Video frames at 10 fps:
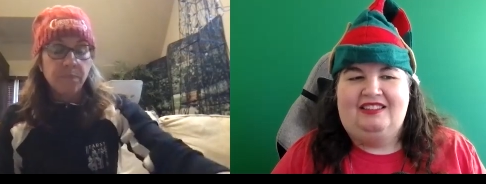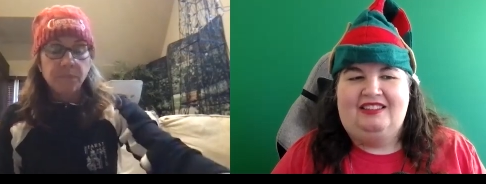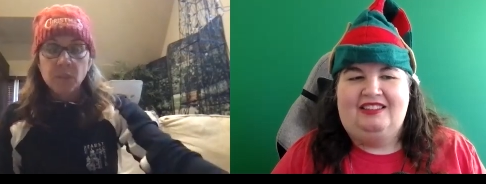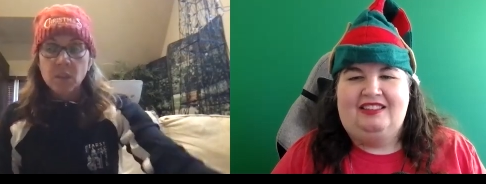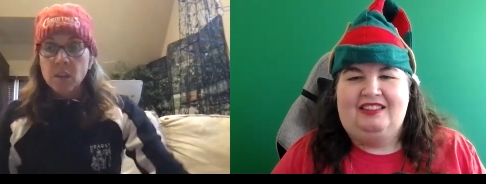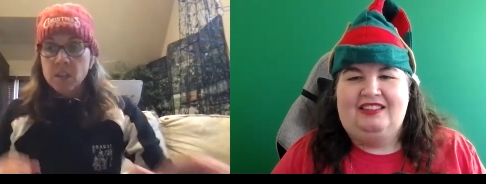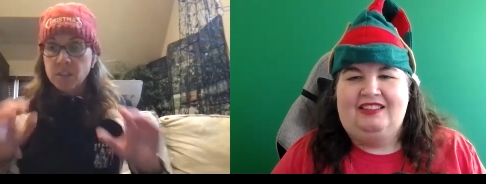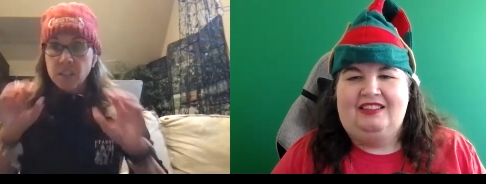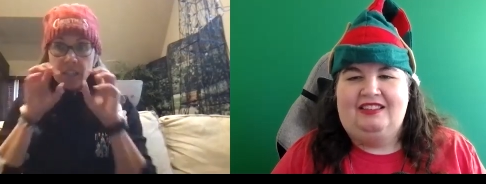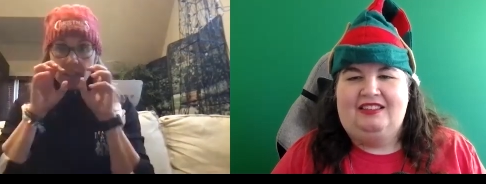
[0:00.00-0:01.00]
Speaker 1: um
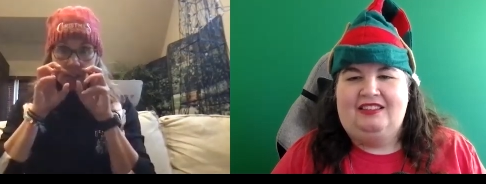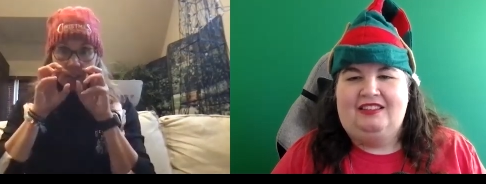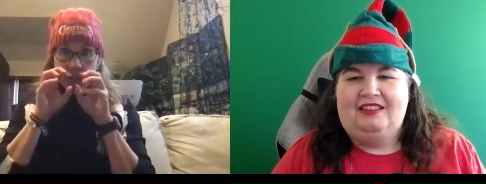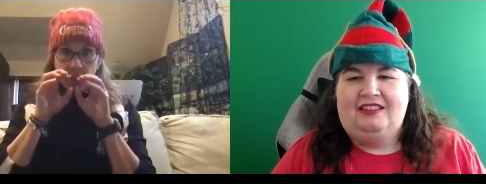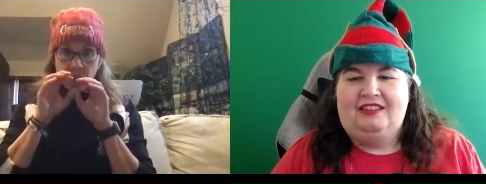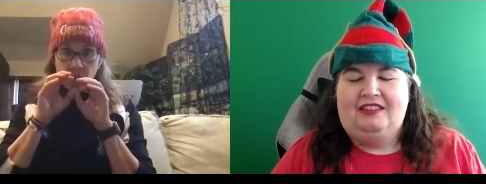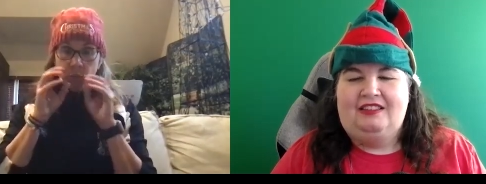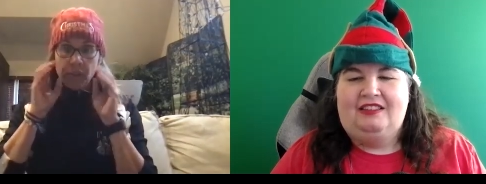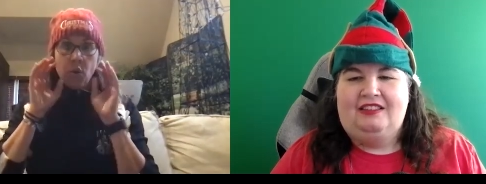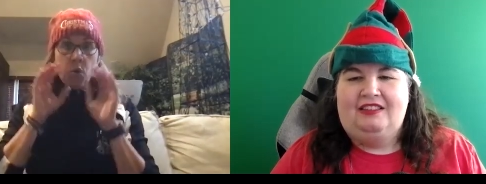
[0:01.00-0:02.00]
see the
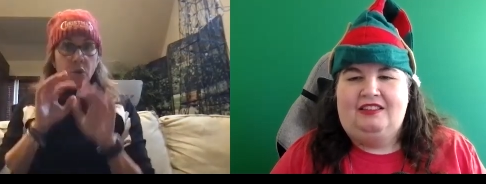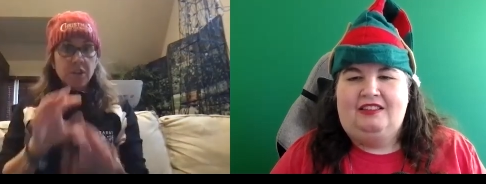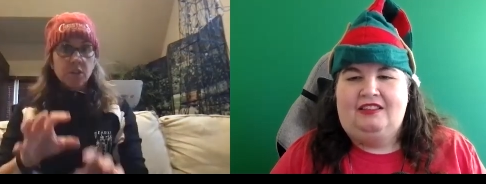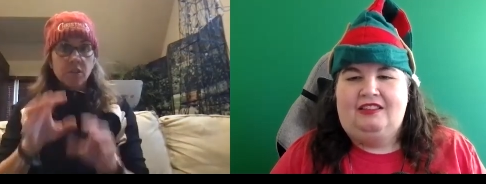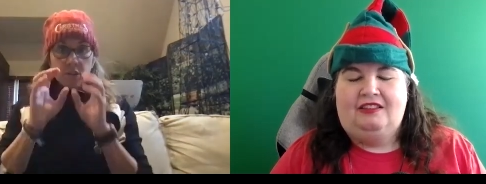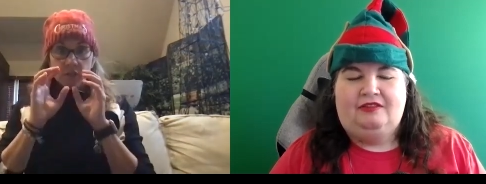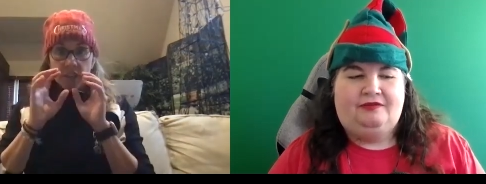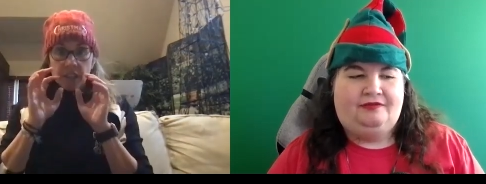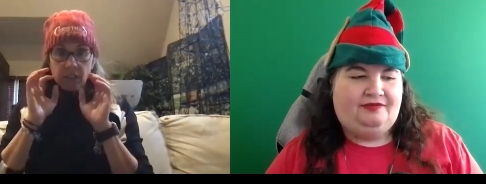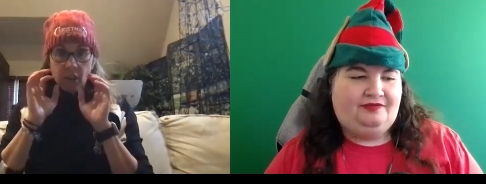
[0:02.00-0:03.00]
the when the
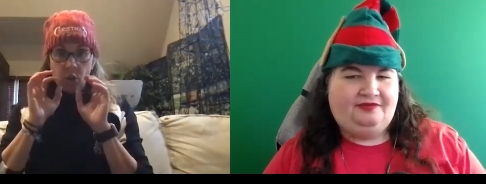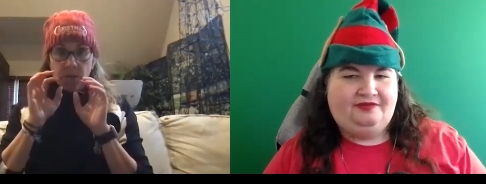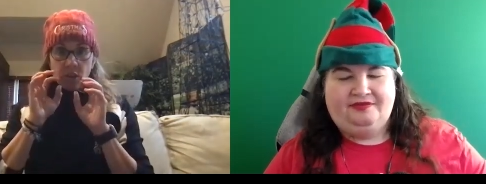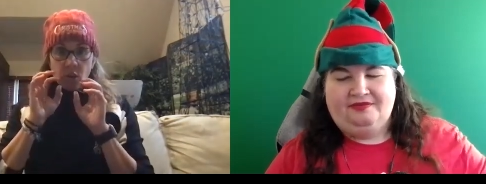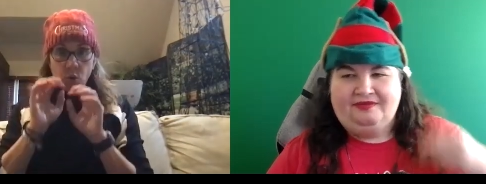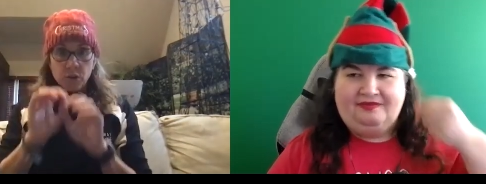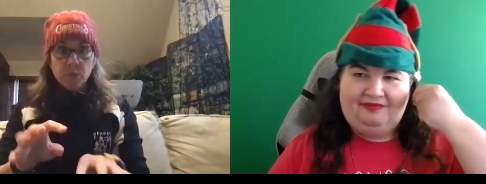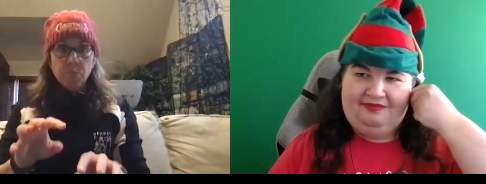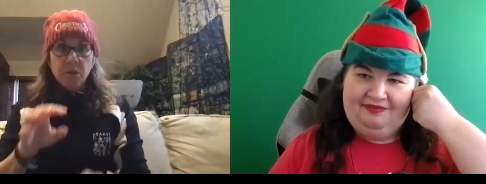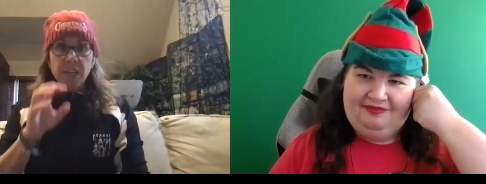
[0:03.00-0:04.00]
horse there's like in the
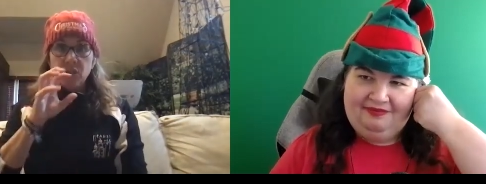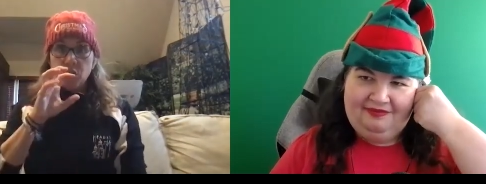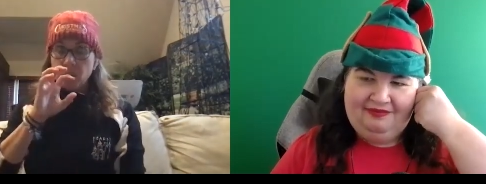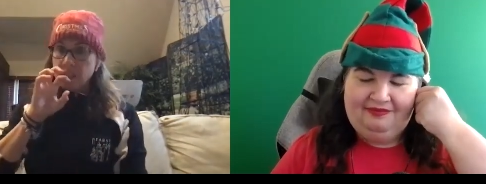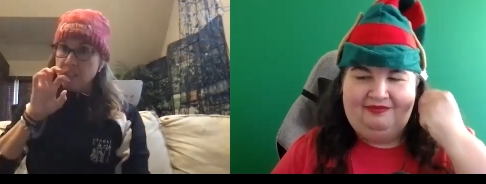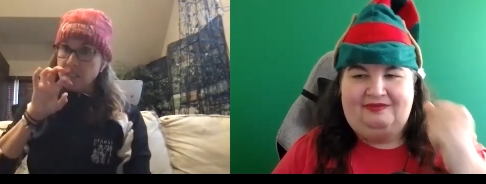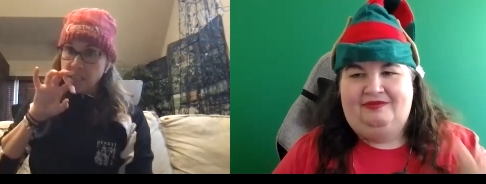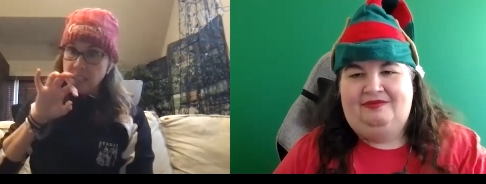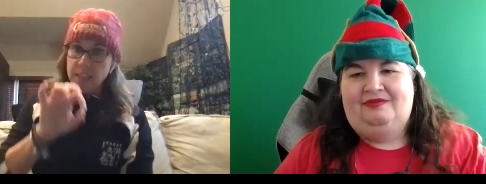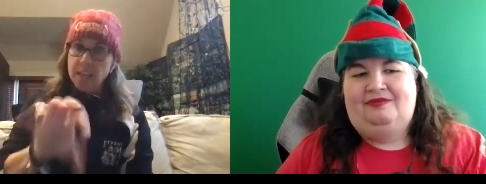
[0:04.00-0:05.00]
opening the horse breeds,
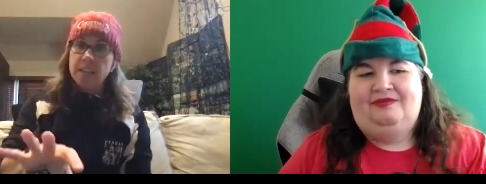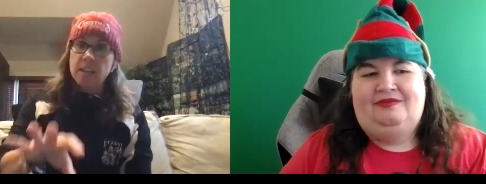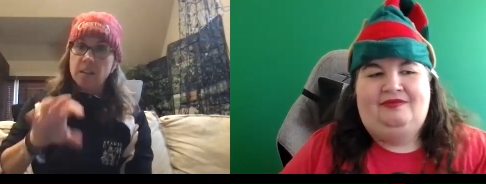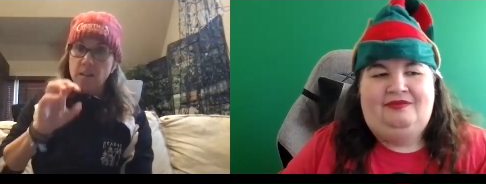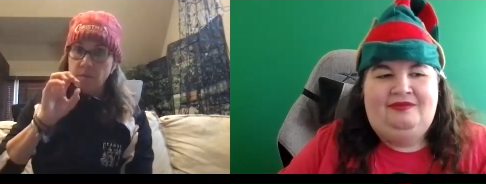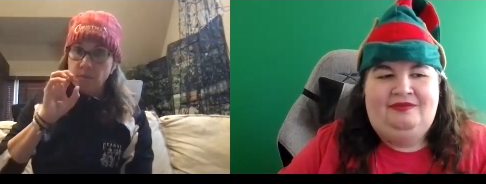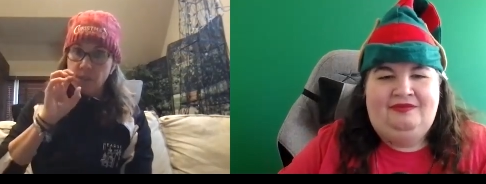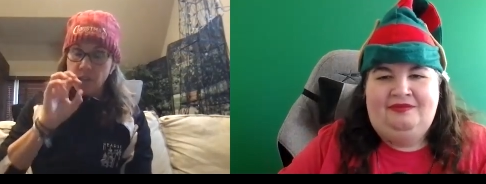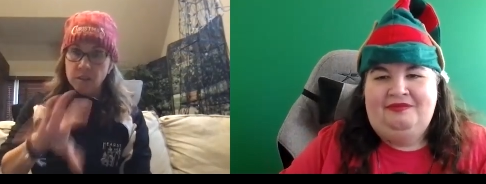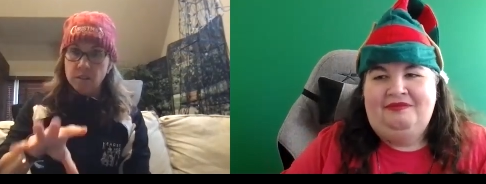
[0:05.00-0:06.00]
you can see
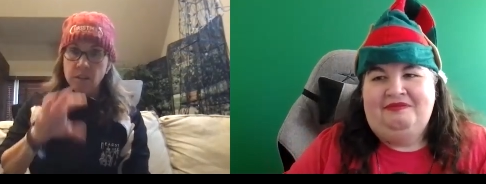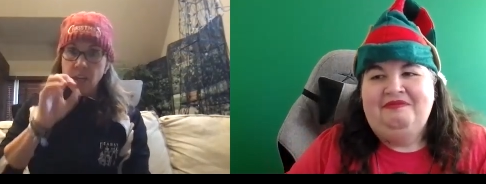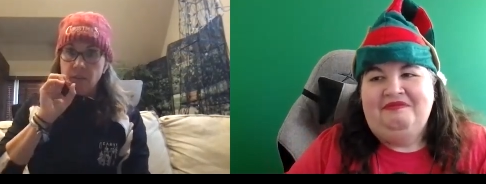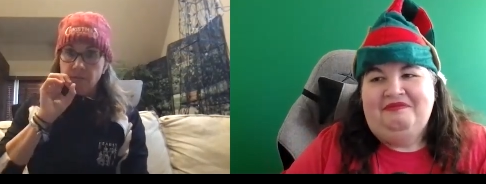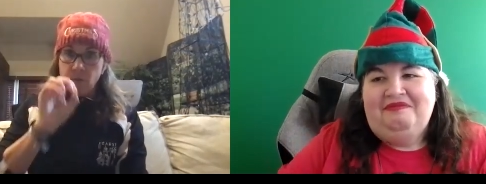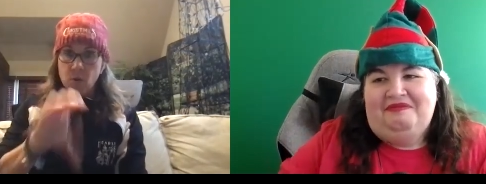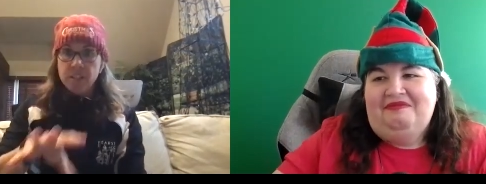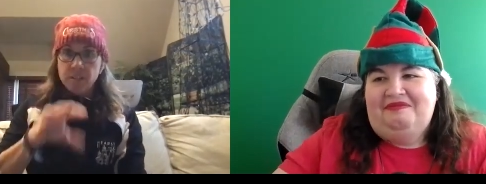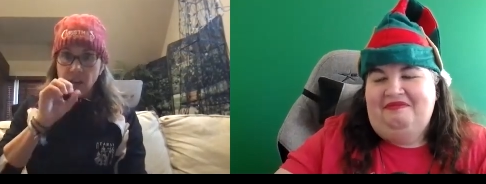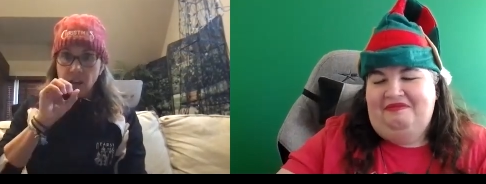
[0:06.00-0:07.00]
like uh, the
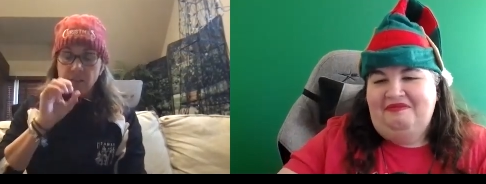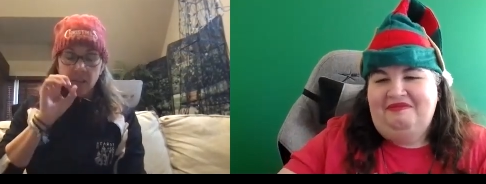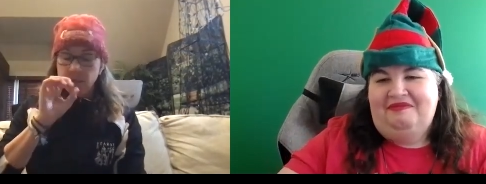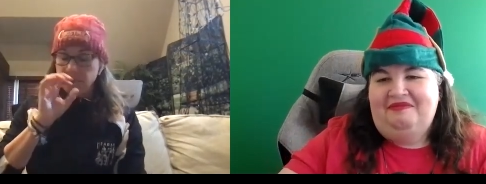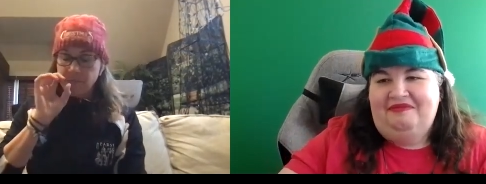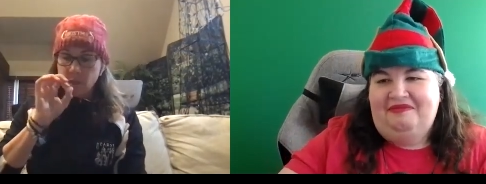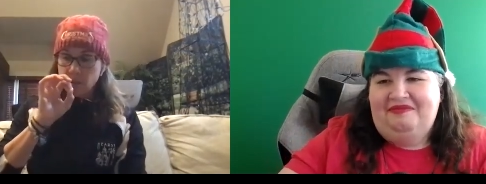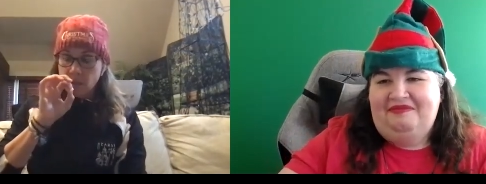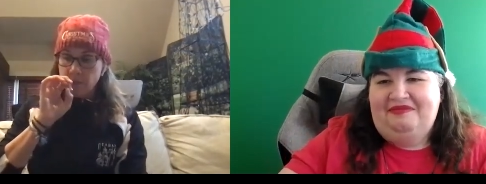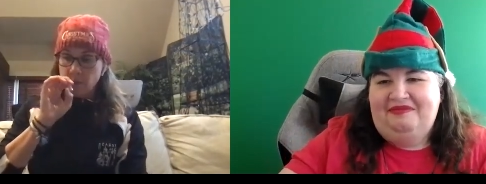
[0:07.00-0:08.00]
voice the
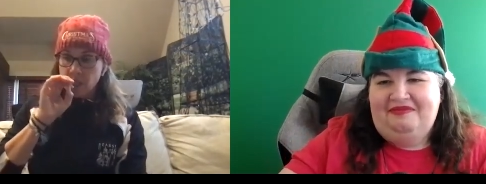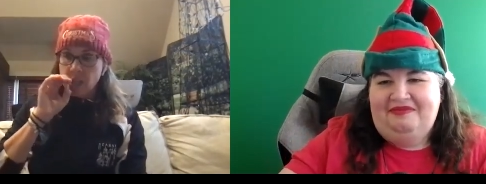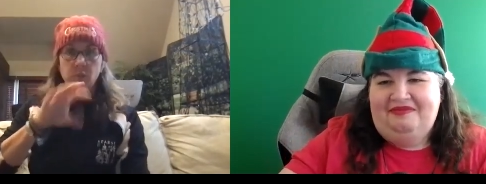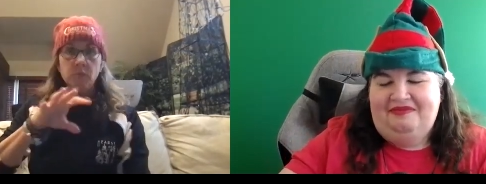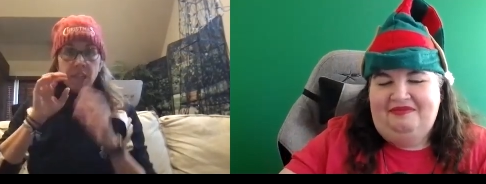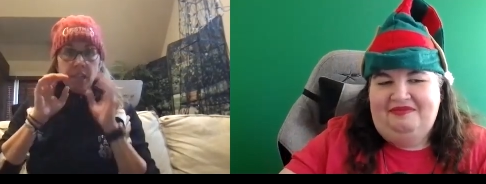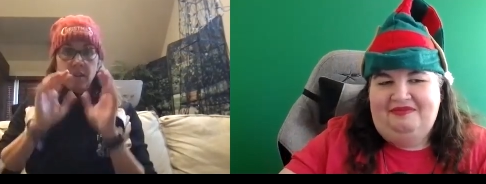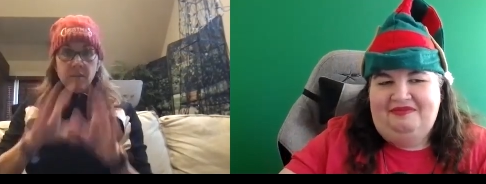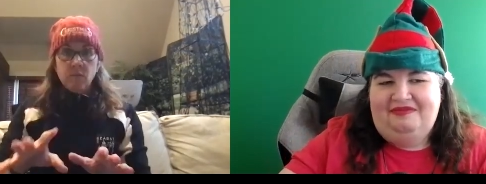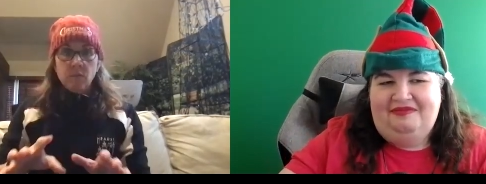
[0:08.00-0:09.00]
not you
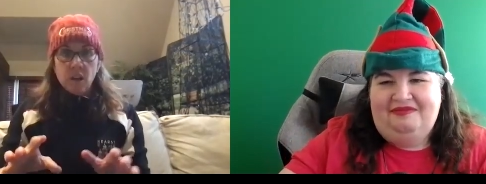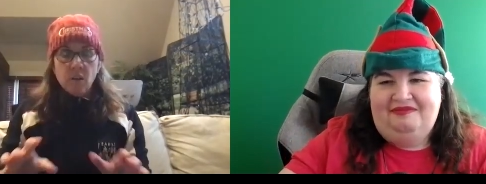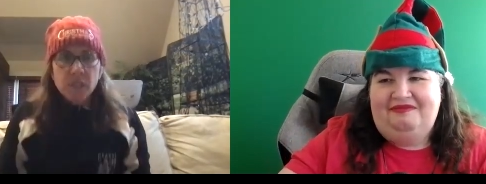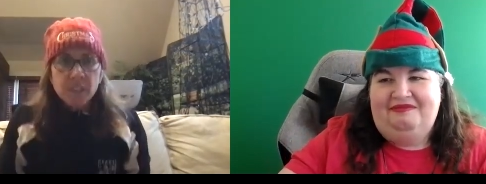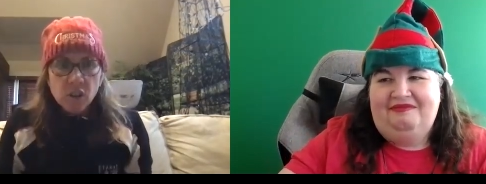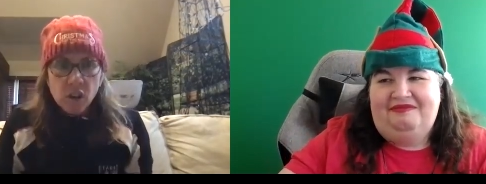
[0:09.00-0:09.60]
know mm-hmm.